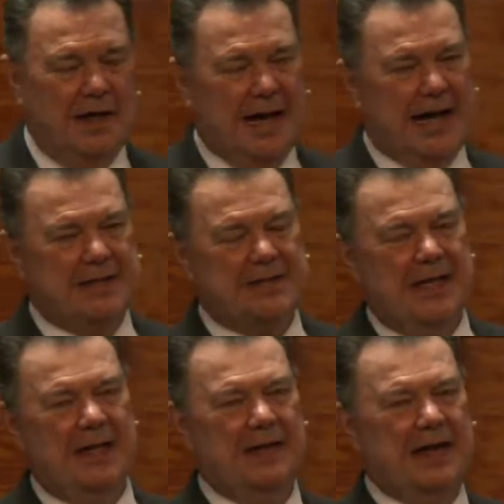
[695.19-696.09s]

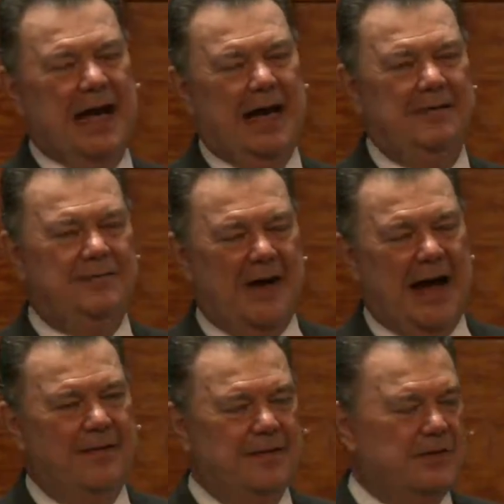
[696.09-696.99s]
Isaiah 9
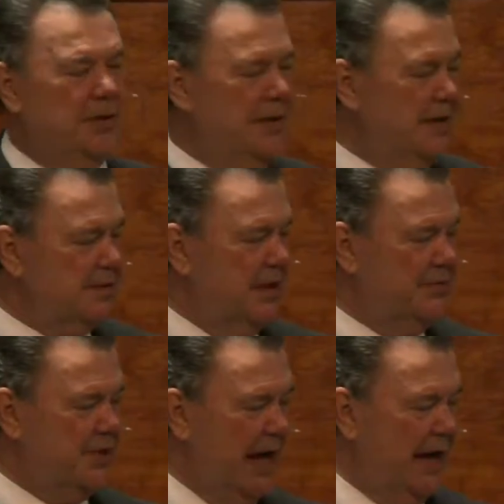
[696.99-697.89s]
5, Unto us a
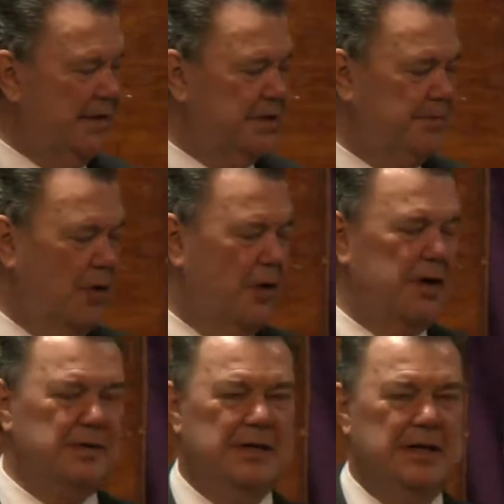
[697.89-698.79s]
child is
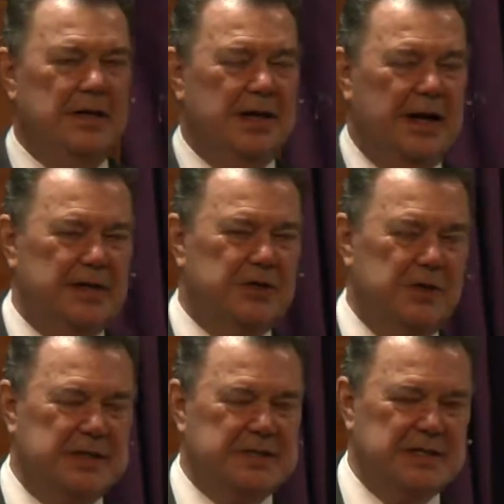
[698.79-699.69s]
born, and
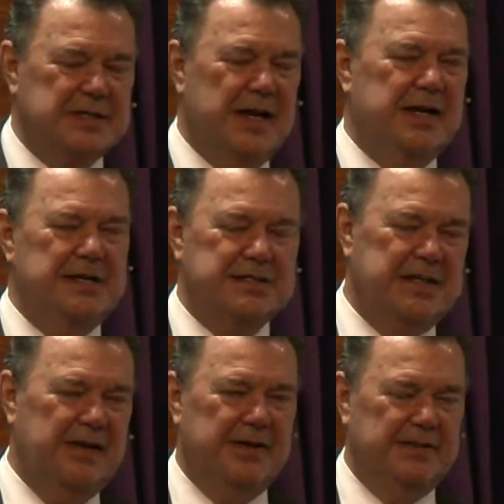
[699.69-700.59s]
to us a son is
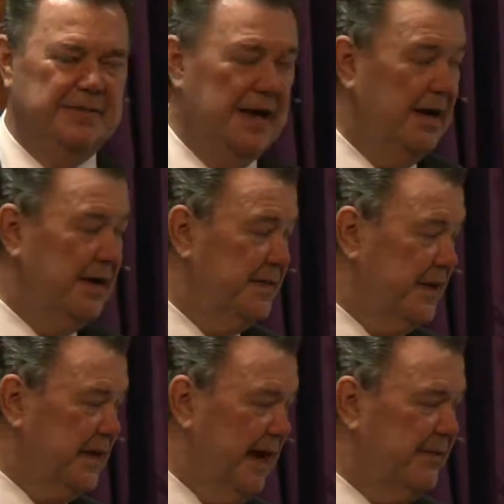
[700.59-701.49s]
given. The
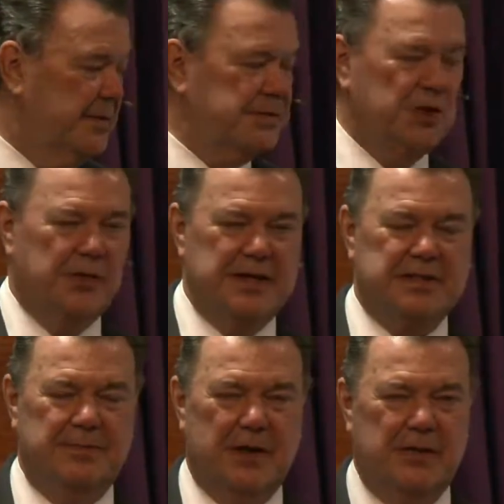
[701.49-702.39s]
government shall rest
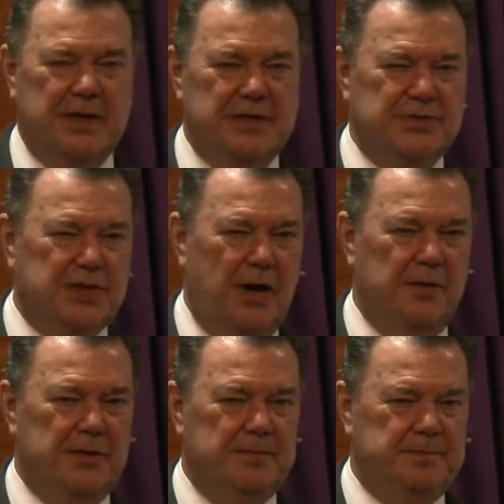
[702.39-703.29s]
upon his
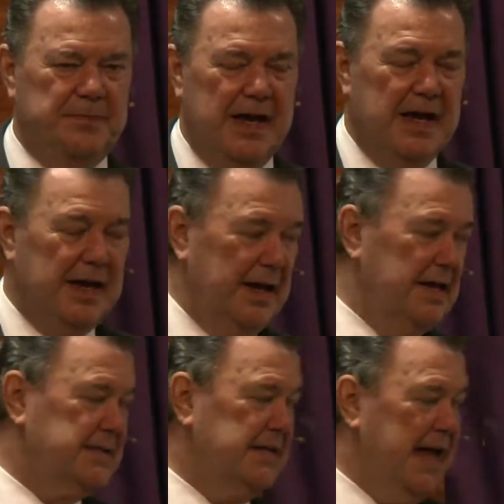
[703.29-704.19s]
shoulder.
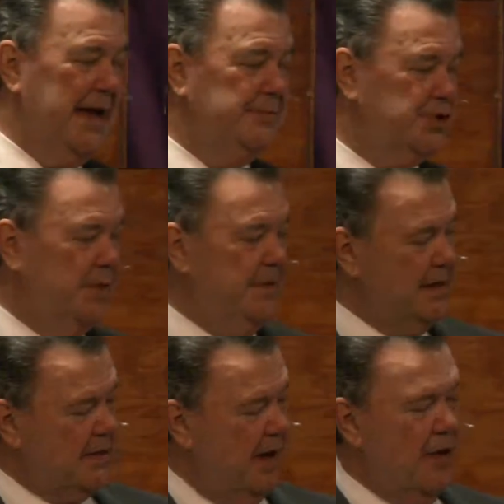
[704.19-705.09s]
His name shall be
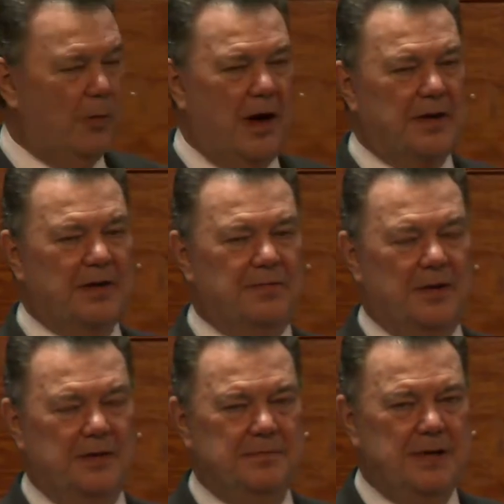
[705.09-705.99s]
called Wonderful,